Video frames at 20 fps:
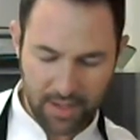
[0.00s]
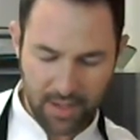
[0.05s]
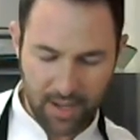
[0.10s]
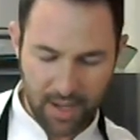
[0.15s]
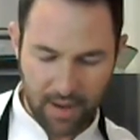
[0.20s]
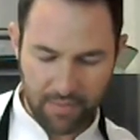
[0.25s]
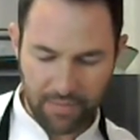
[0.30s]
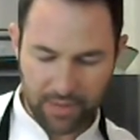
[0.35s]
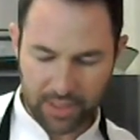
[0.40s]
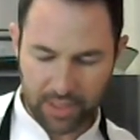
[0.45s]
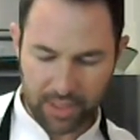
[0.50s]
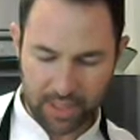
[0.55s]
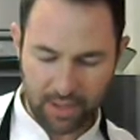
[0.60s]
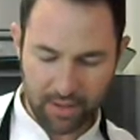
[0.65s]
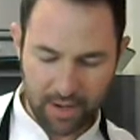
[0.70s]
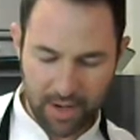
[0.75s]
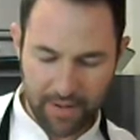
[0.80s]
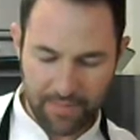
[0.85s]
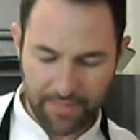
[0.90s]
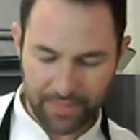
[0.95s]
of the
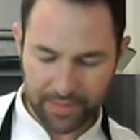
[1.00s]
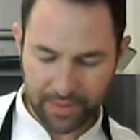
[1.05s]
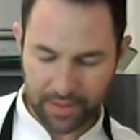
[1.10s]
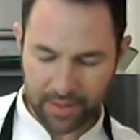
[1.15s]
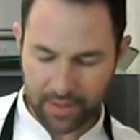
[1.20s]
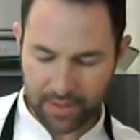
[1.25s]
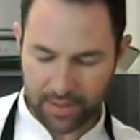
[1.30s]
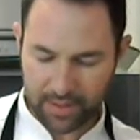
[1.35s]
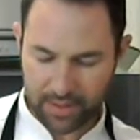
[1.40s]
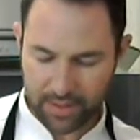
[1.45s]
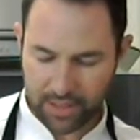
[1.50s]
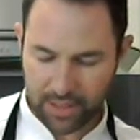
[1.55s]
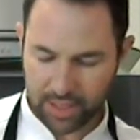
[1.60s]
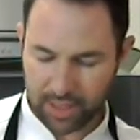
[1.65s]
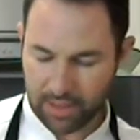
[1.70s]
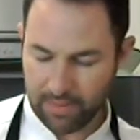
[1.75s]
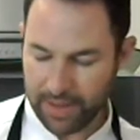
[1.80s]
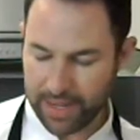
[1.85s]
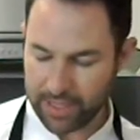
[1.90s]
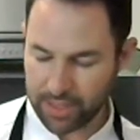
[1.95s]
syrup just
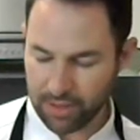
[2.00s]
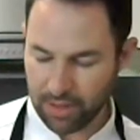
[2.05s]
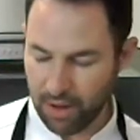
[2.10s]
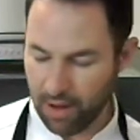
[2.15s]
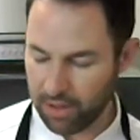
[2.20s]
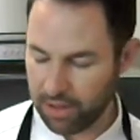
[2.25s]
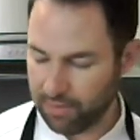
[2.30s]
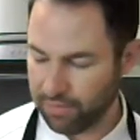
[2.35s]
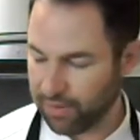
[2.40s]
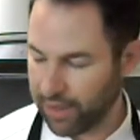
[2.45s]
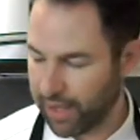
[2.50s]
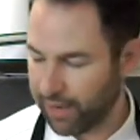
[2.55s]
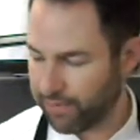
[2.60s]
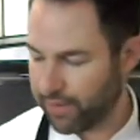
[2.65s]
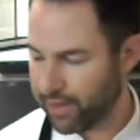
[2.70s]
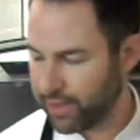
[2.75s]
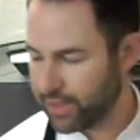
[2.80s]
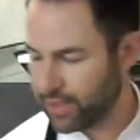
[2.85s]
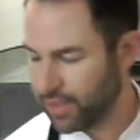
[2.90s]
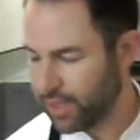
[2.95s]
to make sure all the
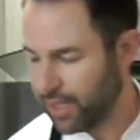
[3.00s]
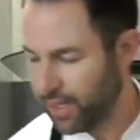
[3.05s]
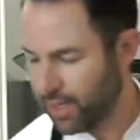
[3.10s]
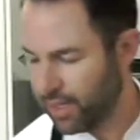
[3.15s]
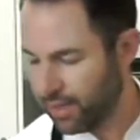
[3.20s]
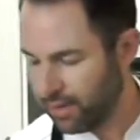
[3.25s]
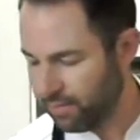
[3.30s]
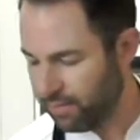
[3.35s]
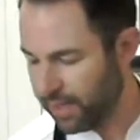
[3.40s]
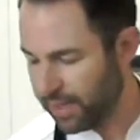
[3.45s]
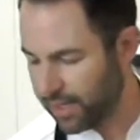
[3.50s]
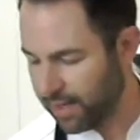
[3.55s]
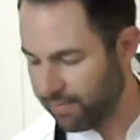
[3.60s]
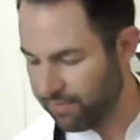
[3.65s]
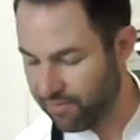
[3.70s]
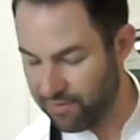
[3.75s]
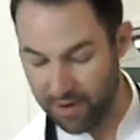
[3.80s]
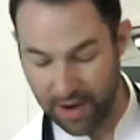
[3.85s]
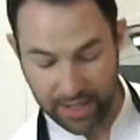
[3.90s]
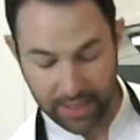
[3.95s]
flavors become
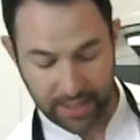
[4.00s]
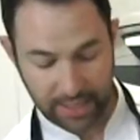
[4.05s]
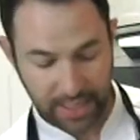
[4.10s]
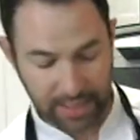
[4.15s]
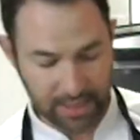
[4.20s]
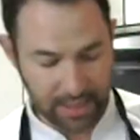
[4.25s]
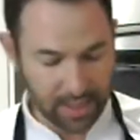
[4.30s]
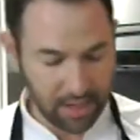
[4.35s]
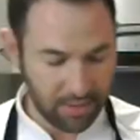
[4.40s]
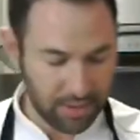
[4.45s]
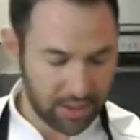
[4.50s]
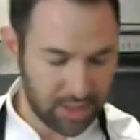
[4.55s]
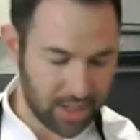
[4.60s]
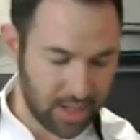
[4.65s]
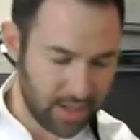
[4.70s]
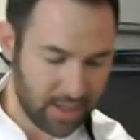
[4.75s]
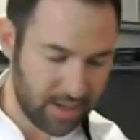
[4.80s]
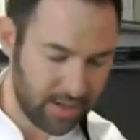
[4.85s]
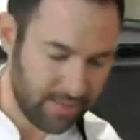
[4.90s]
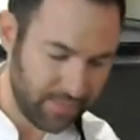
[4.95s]
friends and get to know each
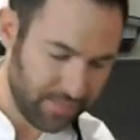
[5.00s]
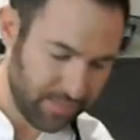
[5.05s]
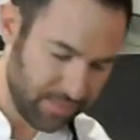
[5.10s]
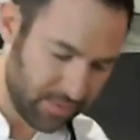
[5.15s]
other.